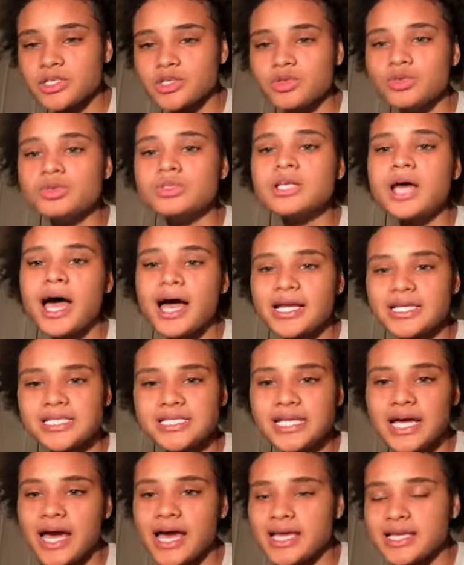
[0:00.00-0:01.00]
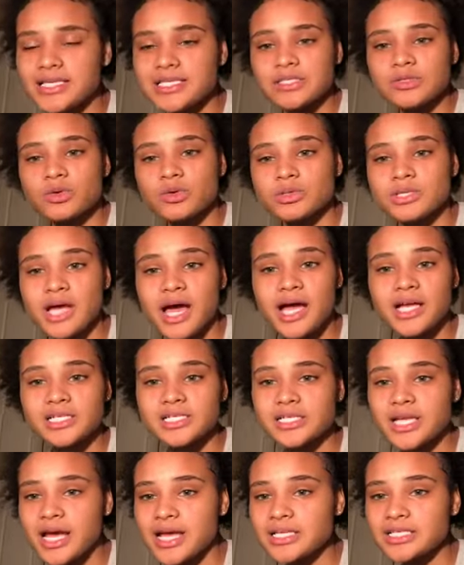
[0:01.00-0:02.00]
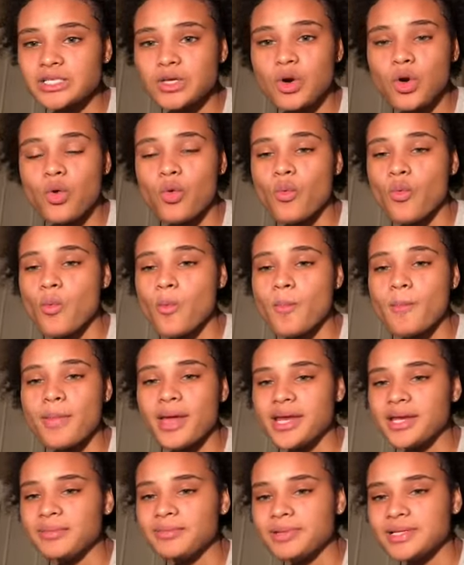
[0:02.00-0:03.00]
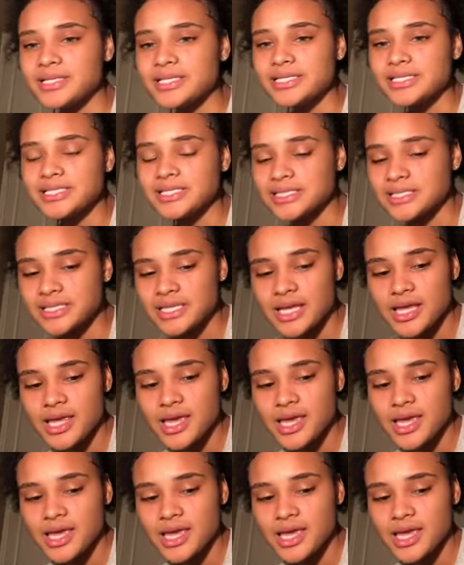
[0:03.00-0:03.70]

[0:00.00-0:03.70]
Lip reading: Use hashtags. Those hashtags go many places,